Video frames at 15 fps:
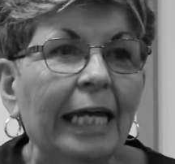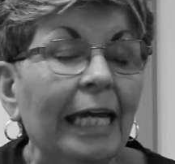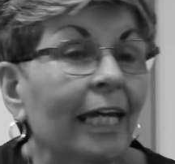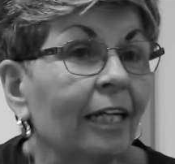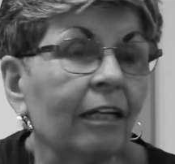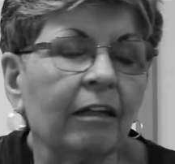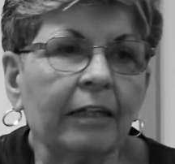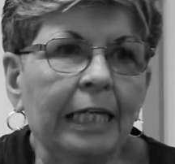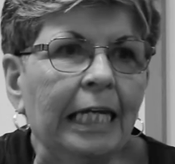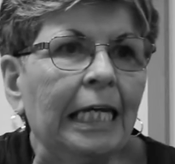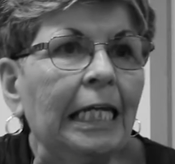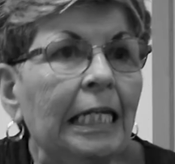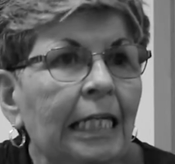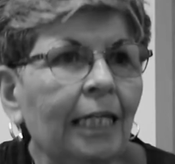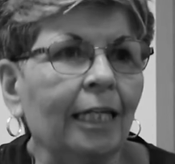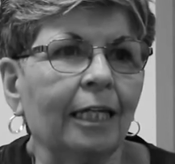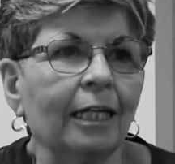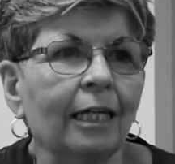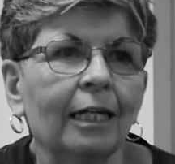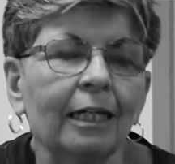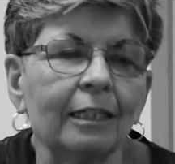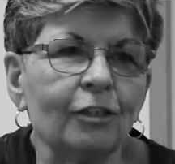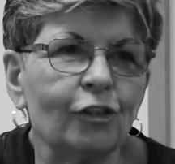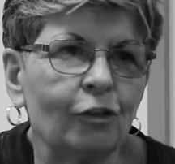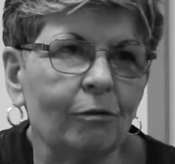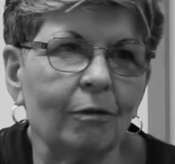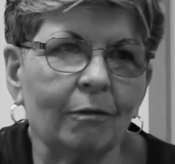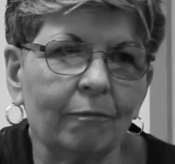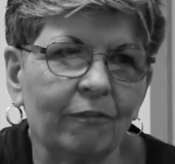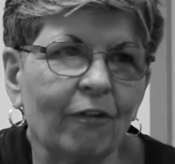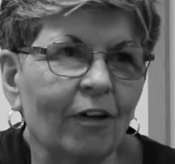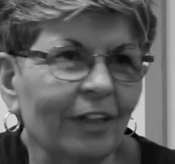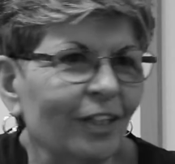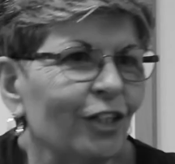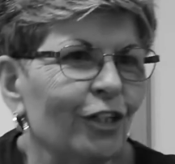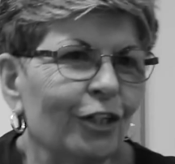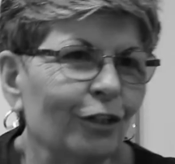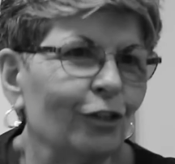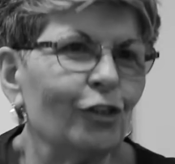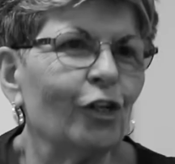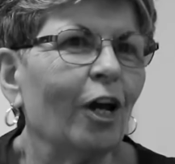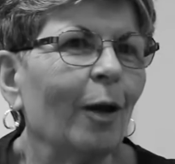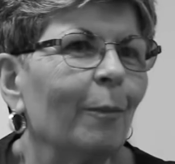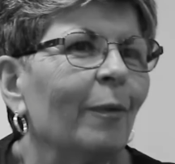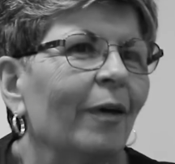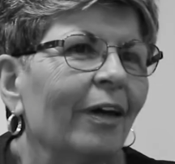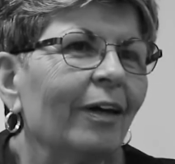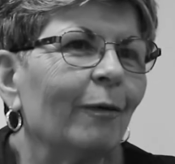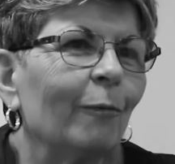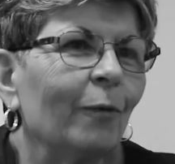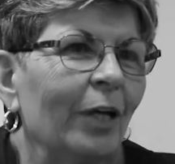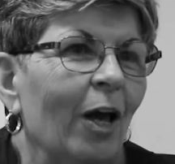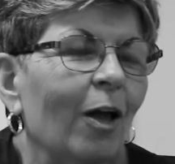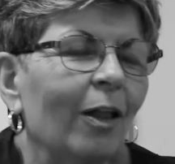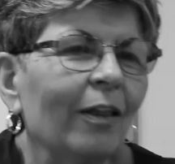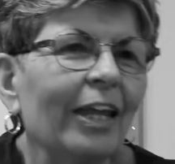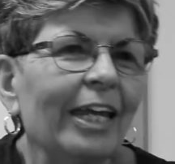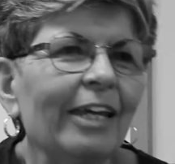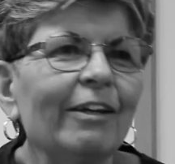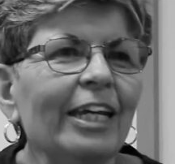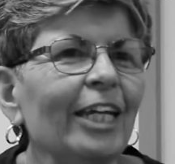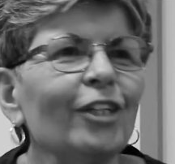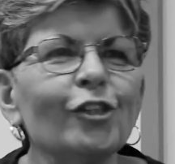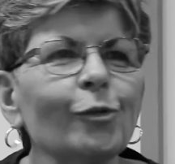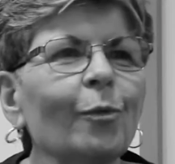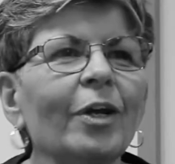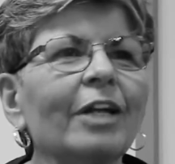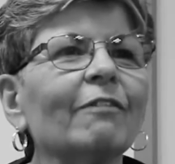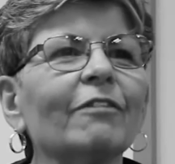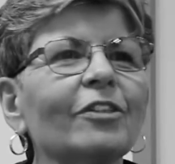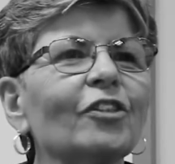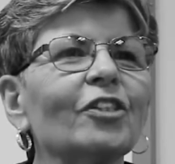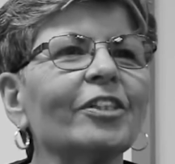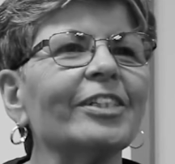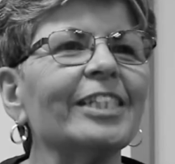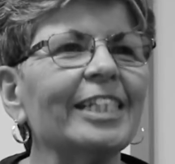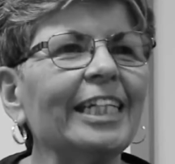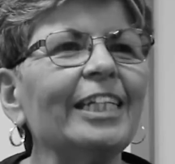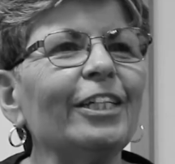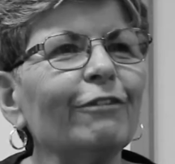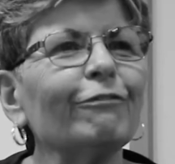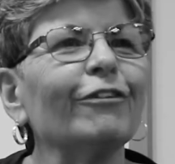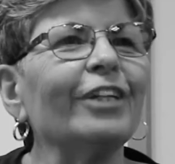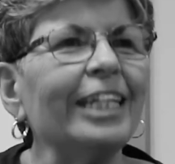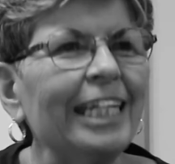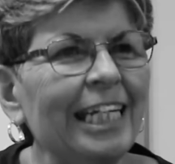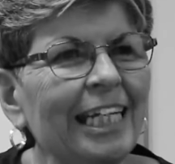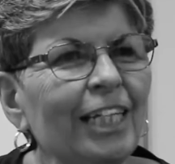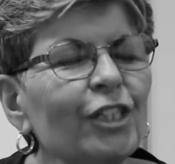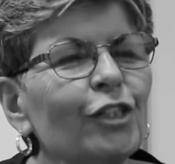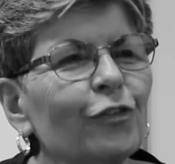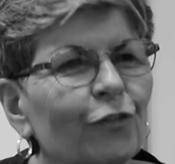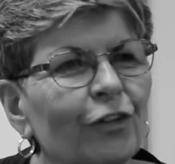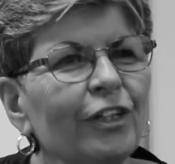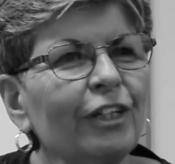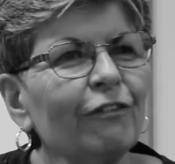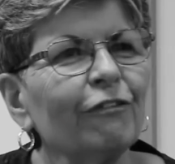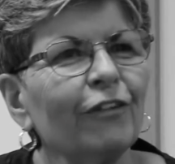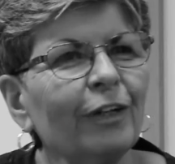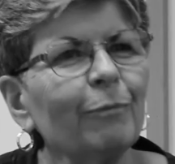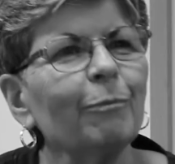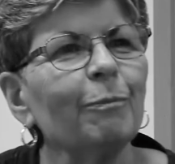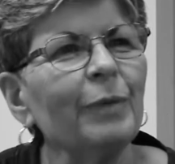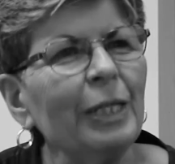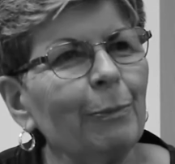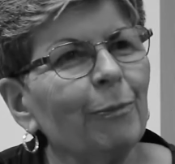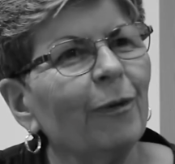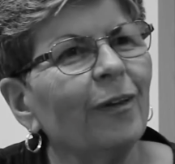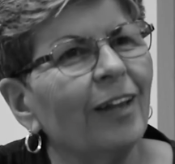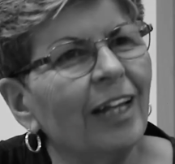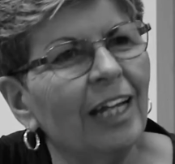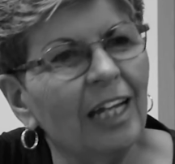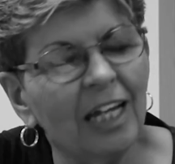in any volunteer job. Each one of us will see different needs for different people.